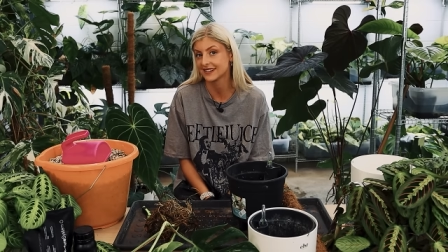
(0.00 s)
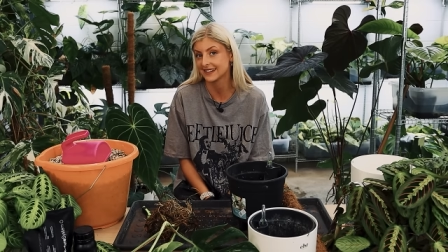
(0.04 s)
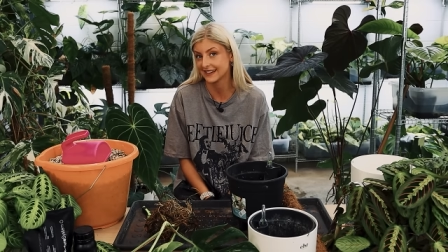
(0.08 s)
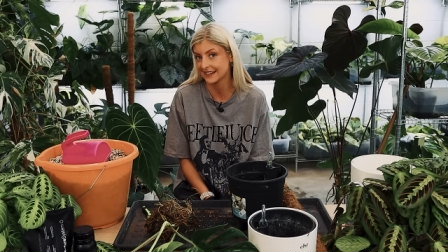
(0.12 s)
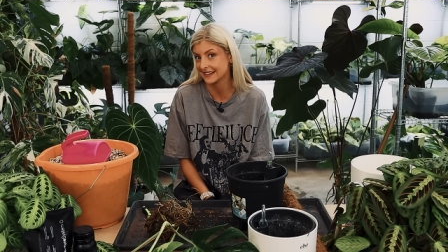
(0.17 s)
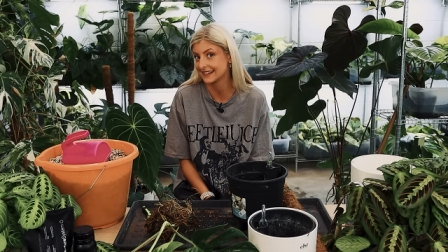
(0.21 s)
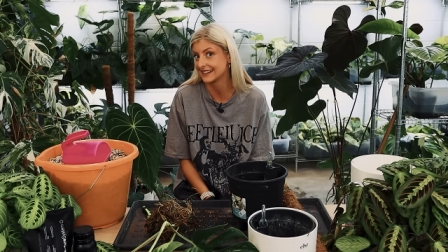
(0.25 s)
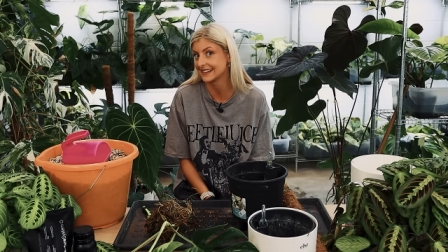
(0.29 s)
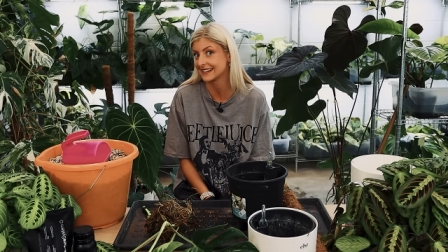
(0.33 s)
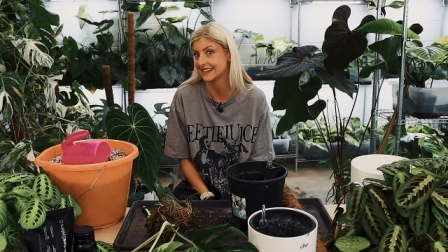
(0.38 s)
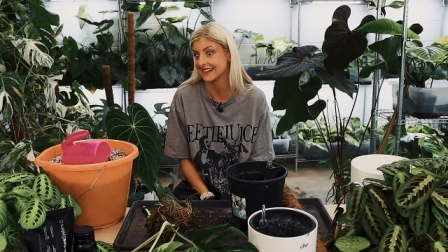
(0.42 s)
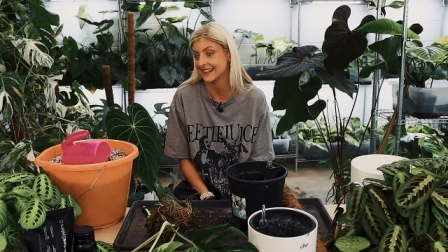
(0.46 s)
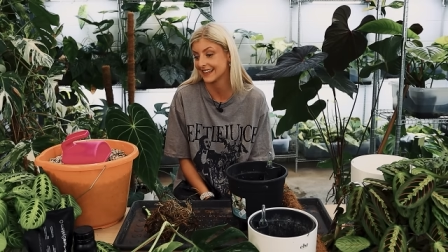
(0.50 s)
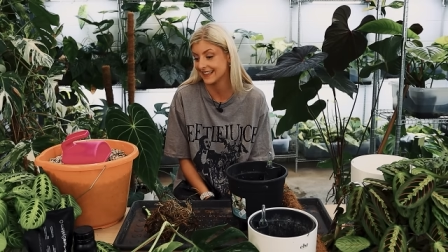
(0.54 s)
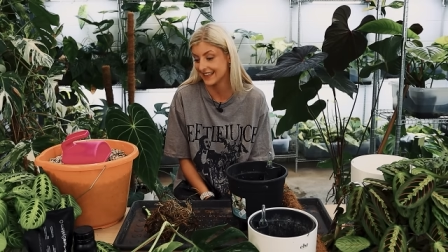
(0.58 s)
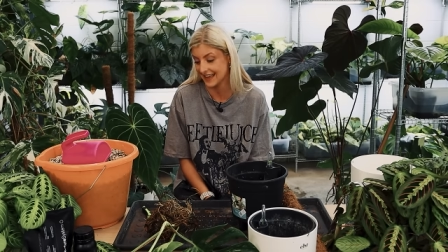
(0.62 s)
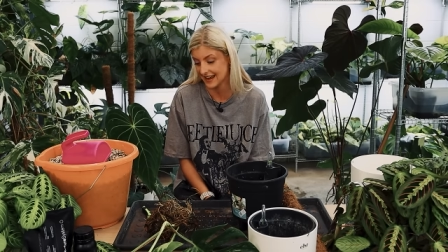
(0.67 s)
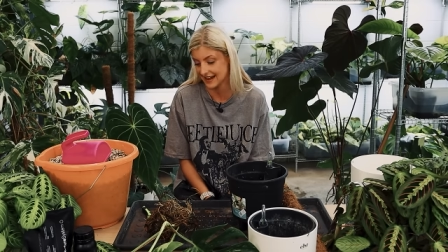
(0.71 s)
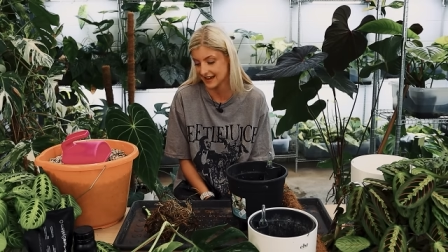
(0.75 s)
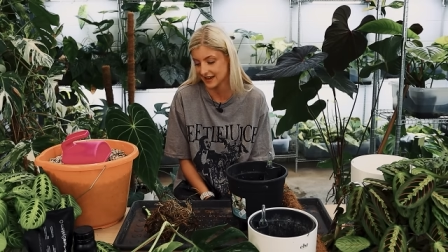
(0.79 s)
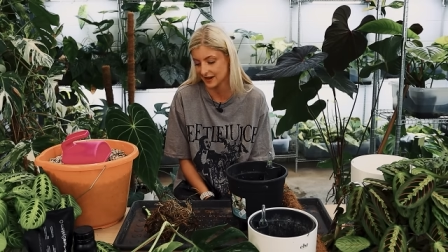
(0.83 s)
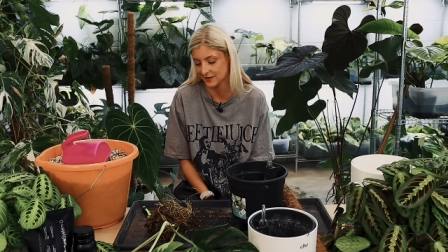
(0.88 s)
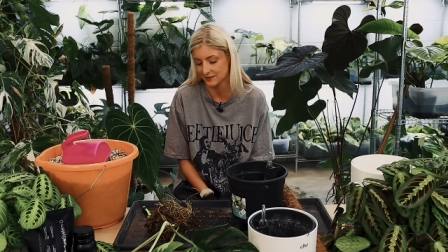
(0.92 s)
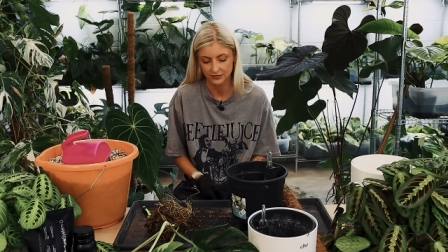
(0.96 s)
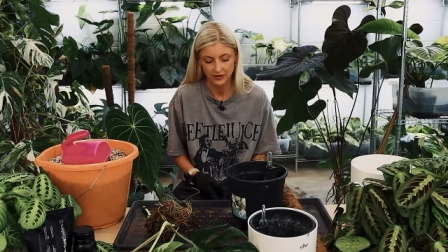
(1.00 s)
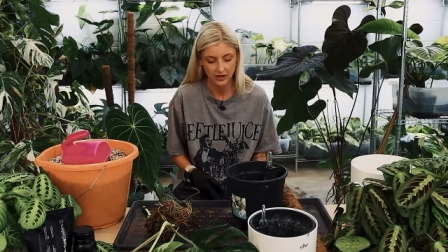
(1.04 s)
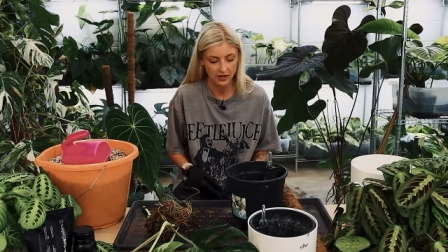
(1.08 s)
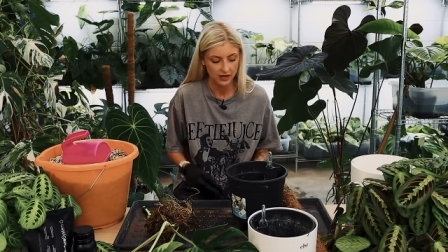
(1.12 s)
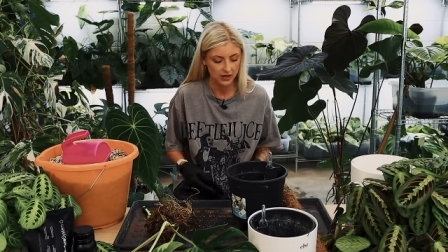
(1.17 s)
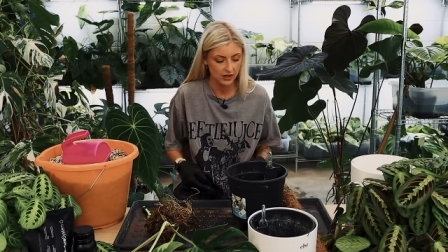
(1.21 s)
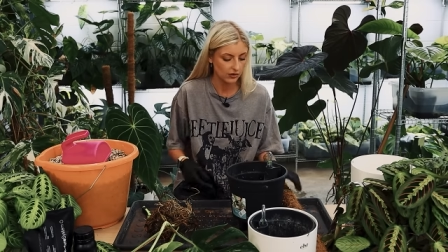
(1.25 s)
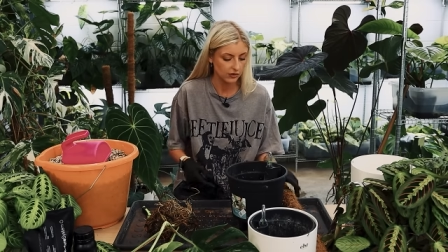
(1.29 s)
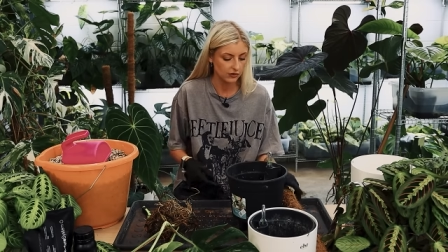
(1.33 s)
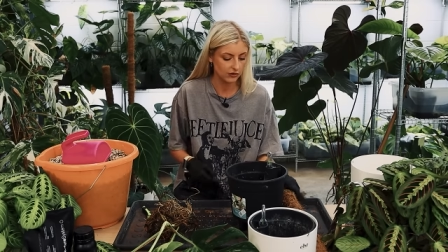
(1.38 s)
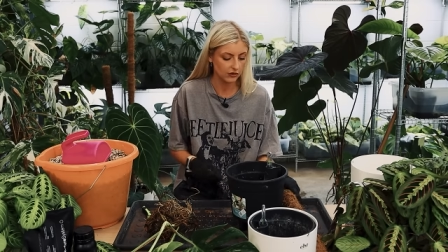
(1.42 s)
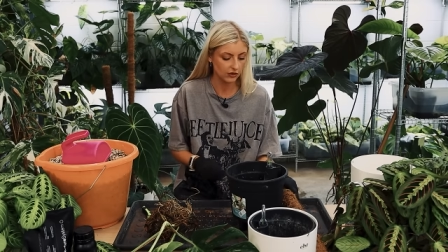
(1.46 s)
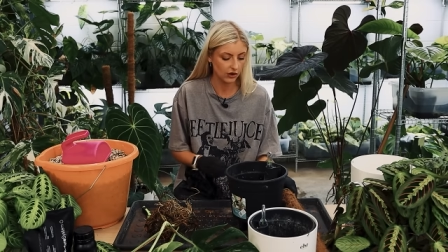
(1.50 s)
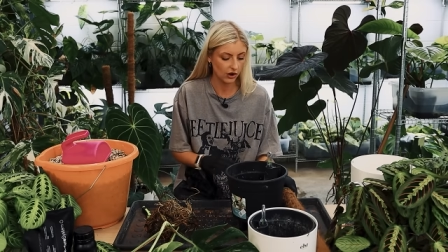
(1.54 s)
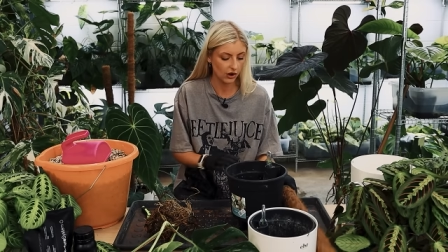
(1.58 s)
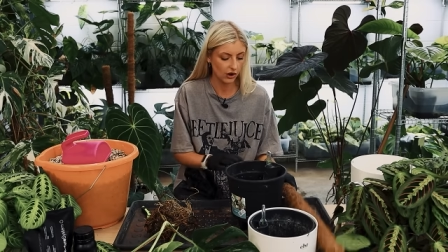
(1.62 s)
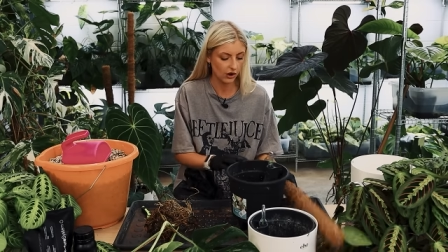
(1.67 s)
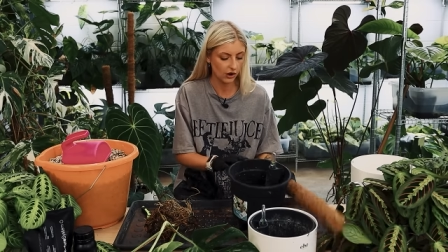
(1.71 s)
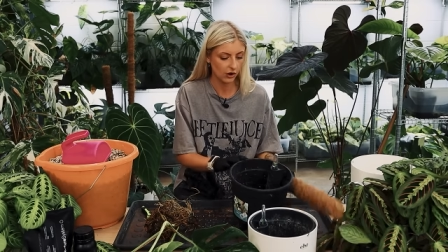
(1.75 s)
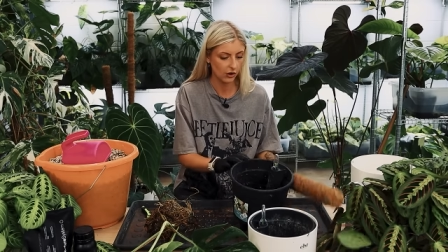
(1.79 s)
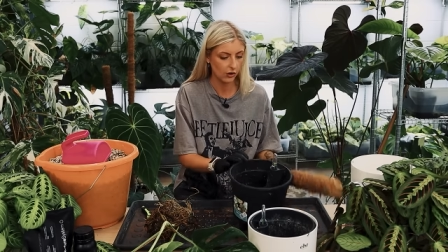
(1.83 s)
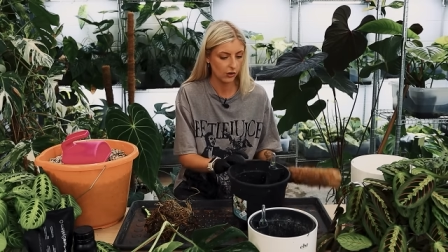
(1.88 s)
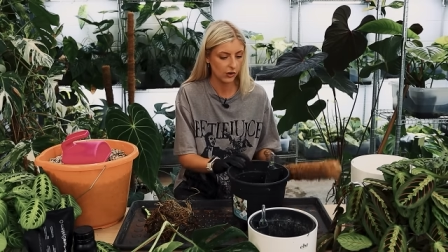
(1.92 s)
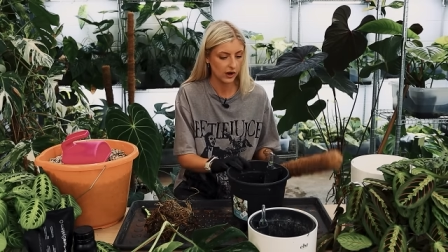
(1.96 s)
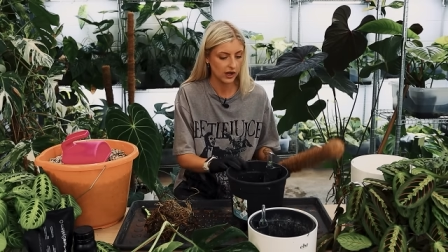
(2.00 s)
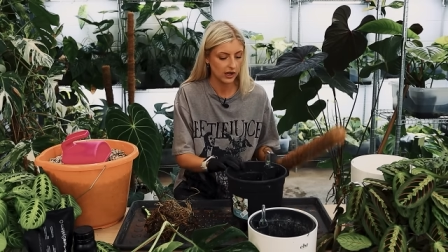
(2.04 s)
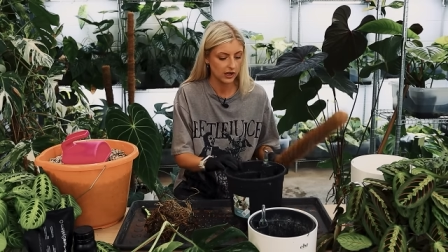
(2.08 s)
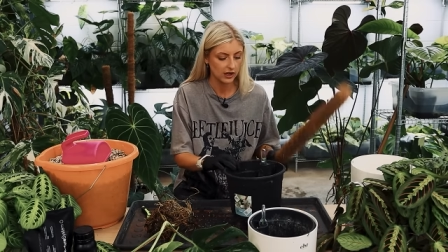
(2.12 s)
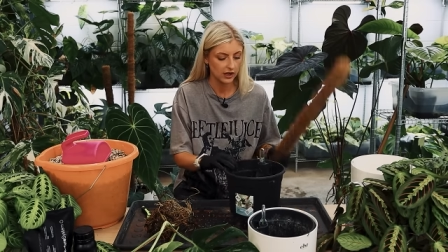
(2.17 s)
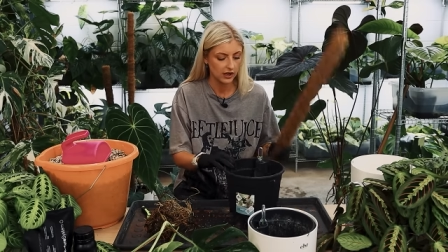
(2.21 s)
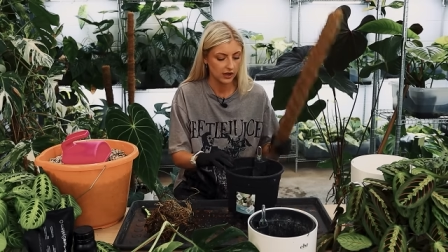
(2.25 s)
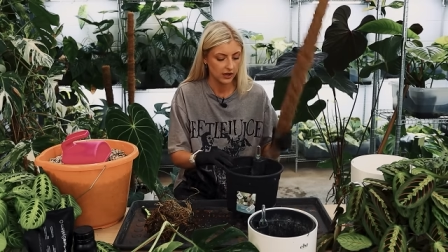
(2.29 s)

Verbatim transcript: since then. So,